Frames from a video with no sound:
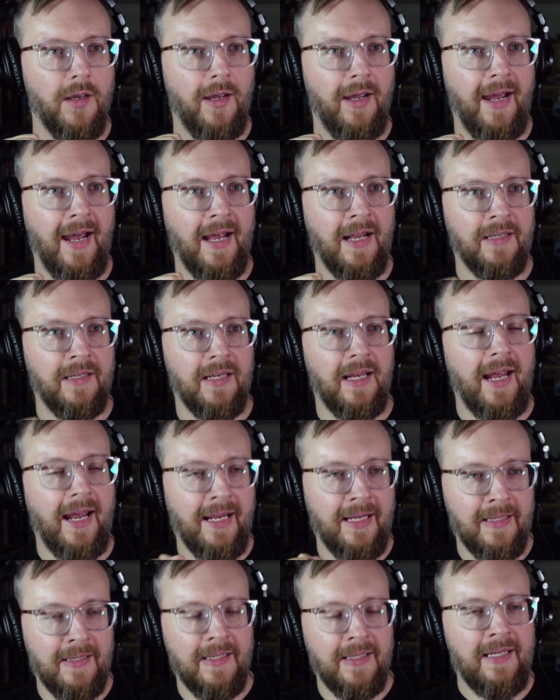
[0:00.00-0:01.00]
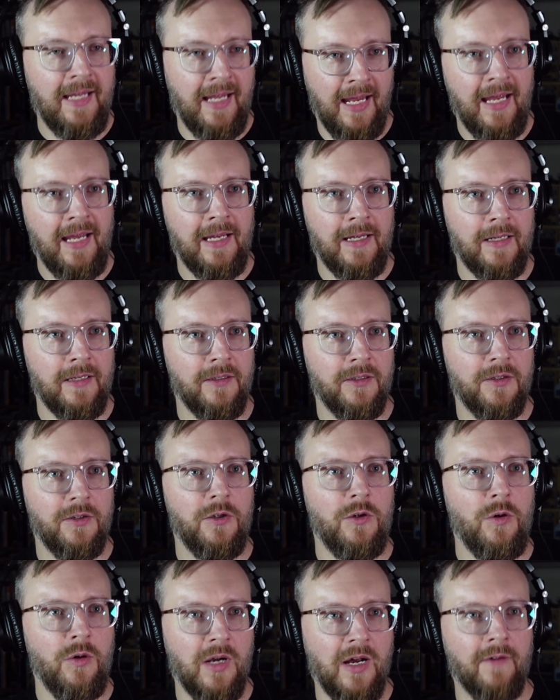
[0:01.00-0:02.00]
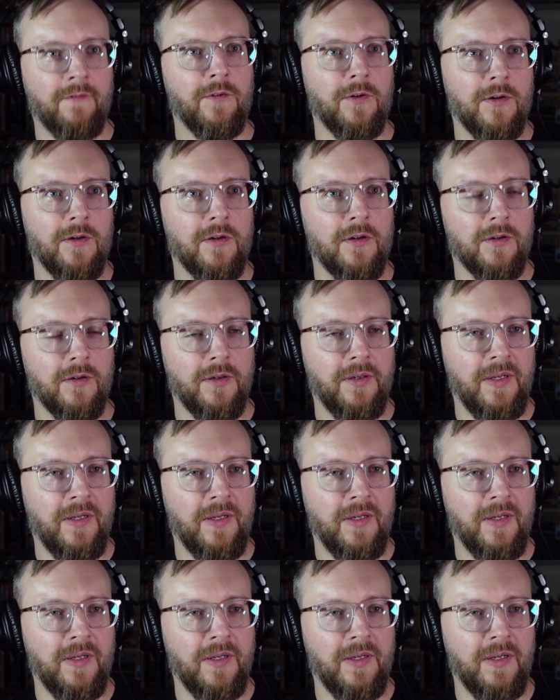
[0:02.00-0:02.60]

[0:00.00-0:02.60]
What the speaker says: and in the end, whoever